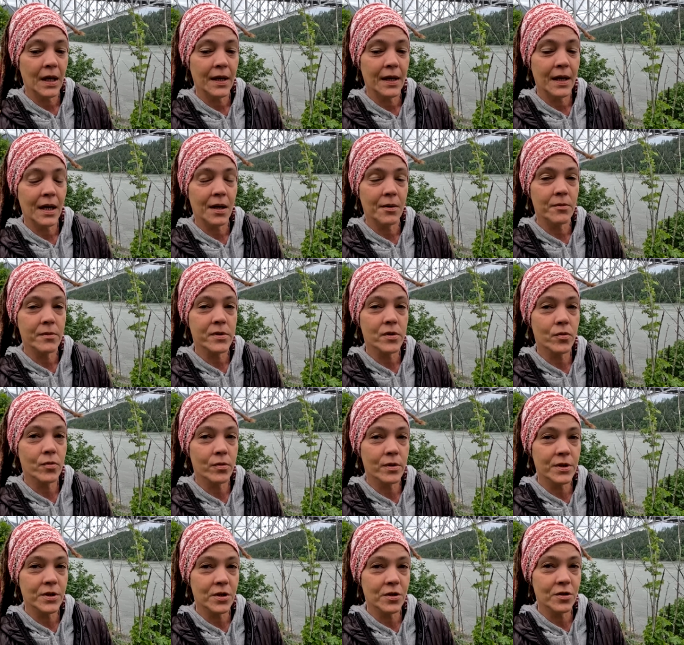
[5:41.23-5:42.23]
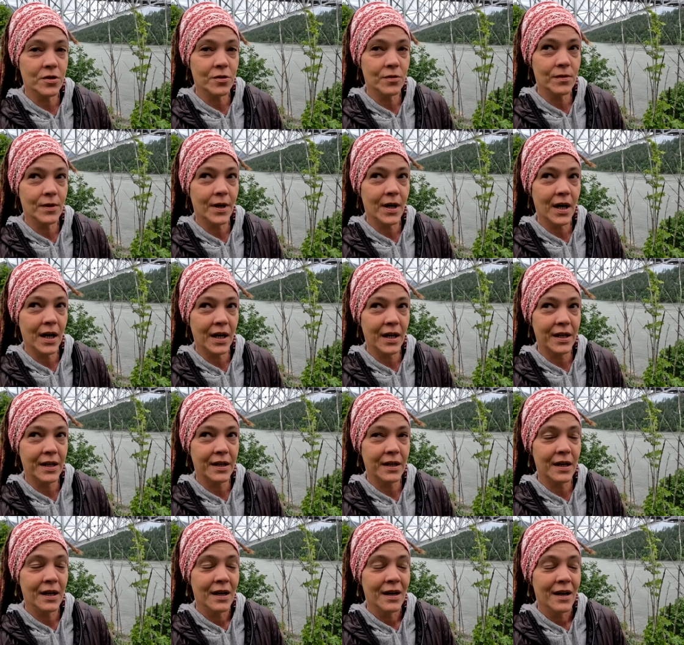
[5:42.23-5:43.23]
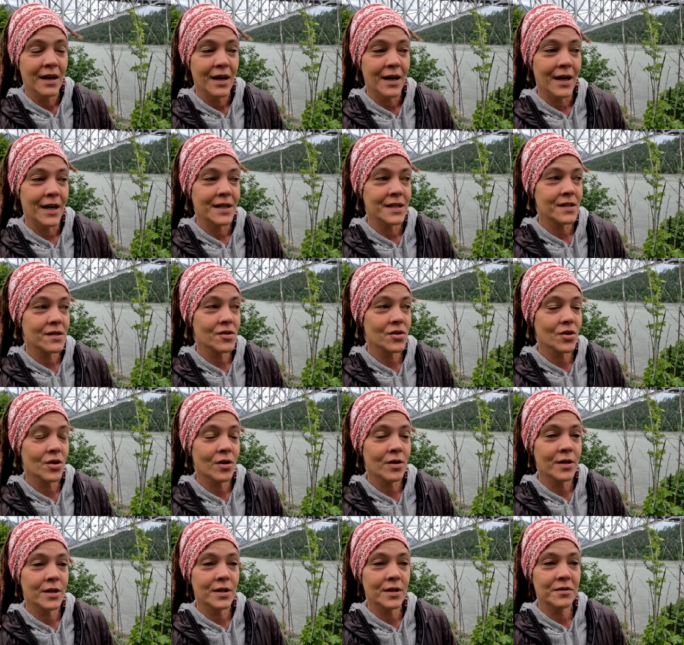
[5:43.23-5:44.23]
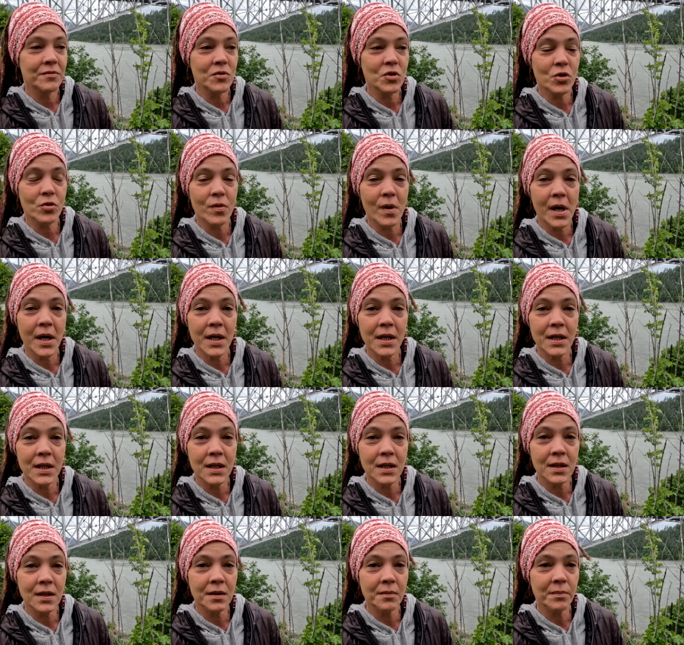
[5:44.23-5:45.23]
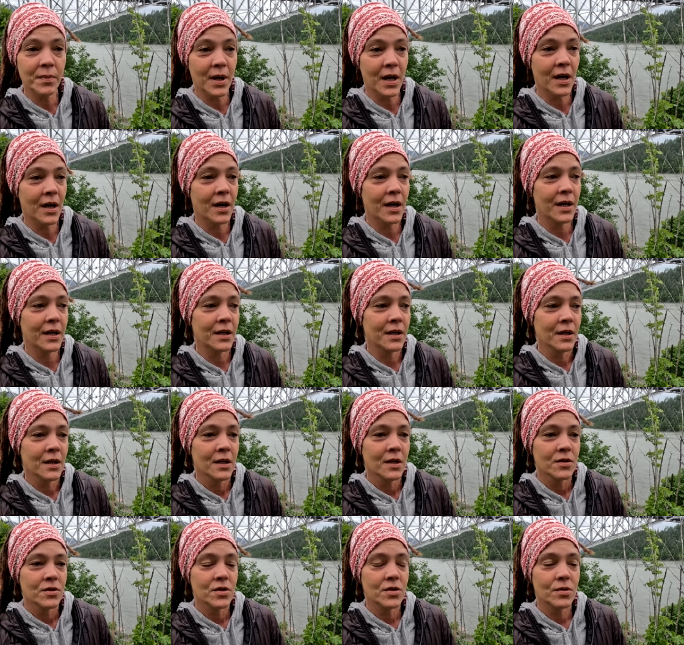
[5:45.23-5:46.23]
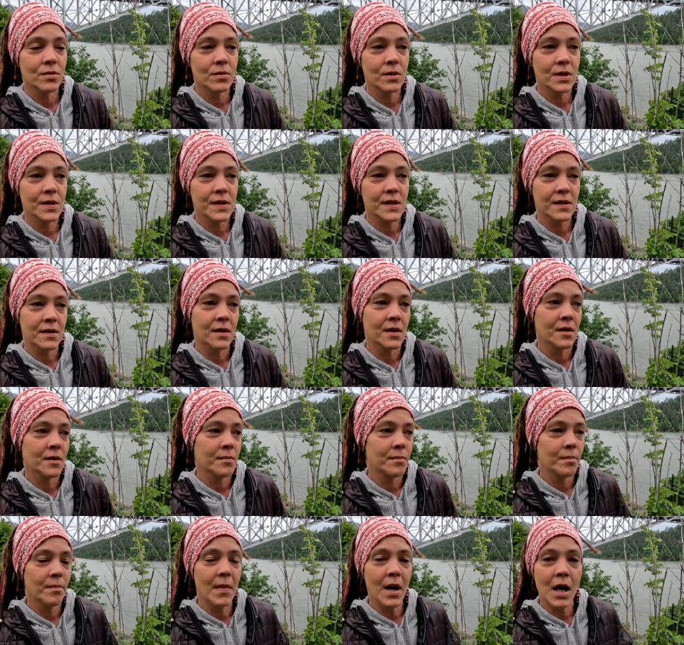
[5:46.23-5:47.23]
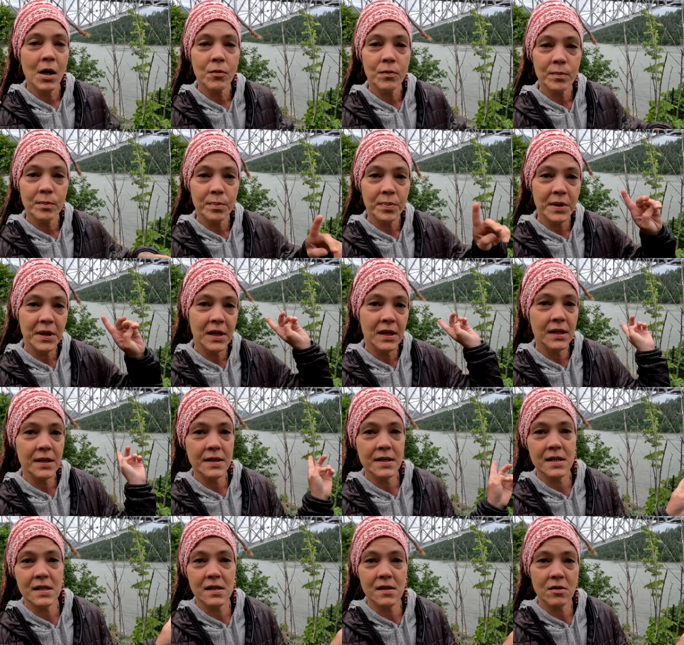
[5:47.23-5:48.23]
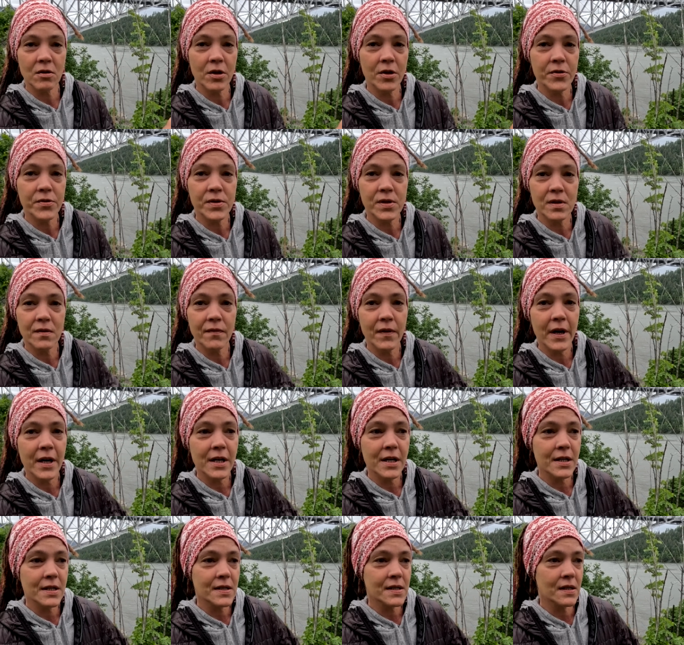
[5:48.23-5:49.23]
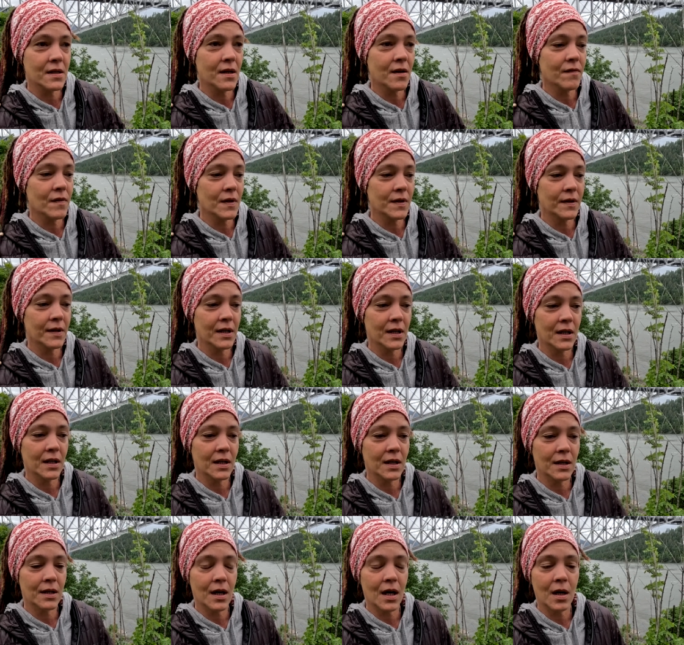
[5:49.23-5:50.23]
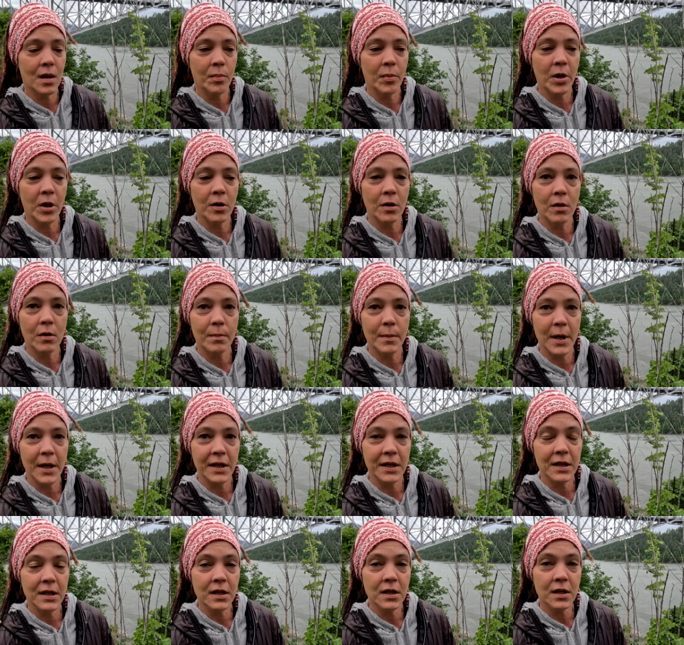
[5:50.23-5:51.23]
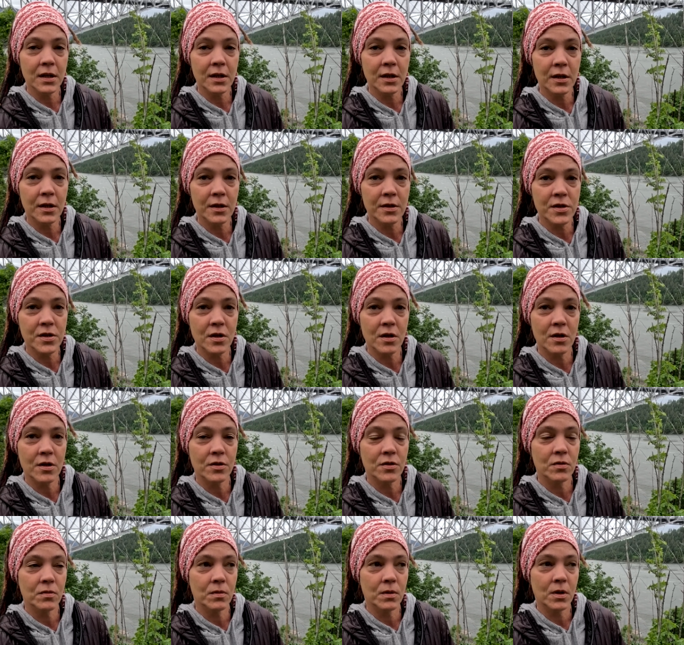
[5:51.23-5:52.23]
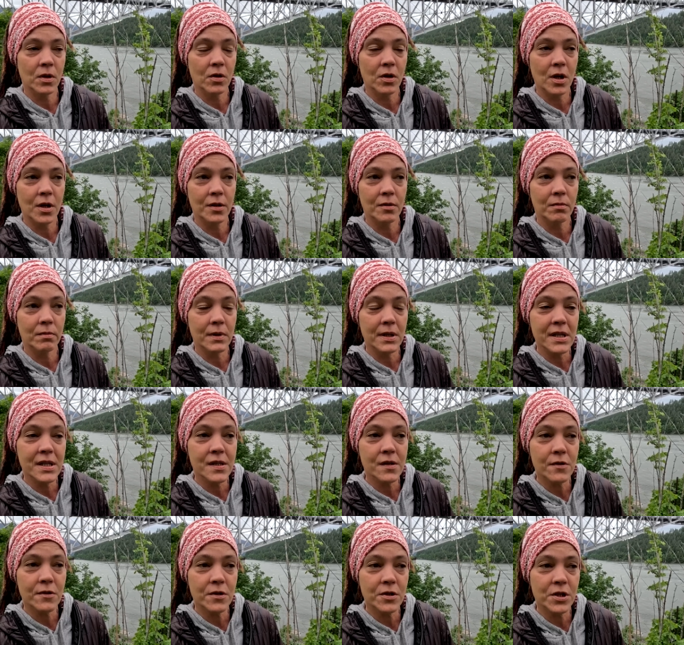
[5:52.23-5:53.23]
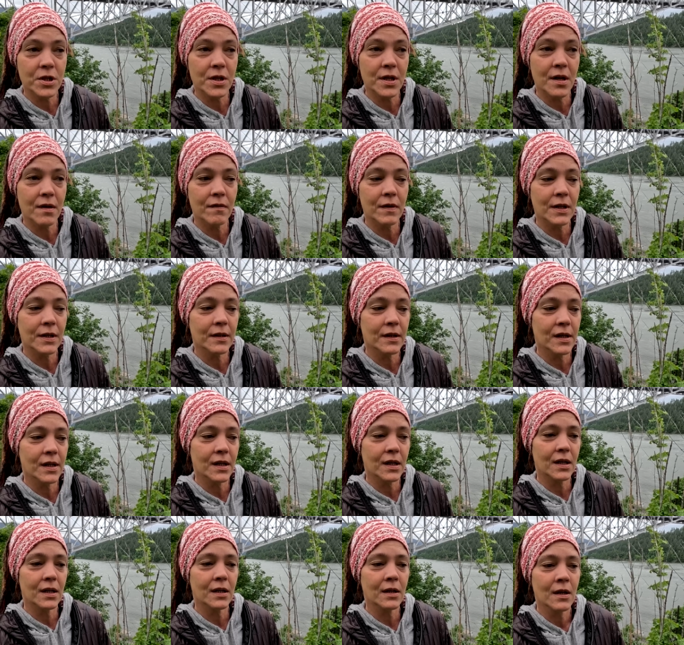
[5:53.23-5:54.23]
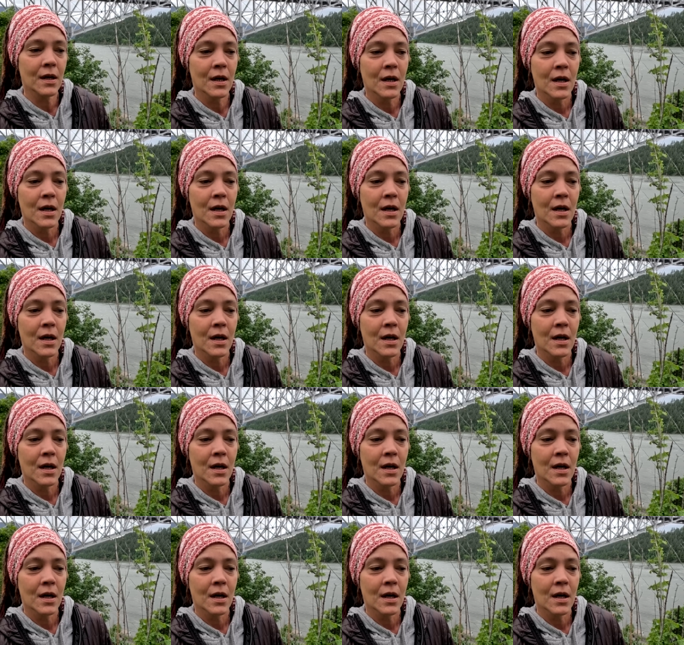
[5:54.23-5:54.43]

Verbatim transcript: and I was going to do the hike. I had started training by doing some mountain peaks close to Vegas and everything. I bought all my gear, started doing a lot of research and everything,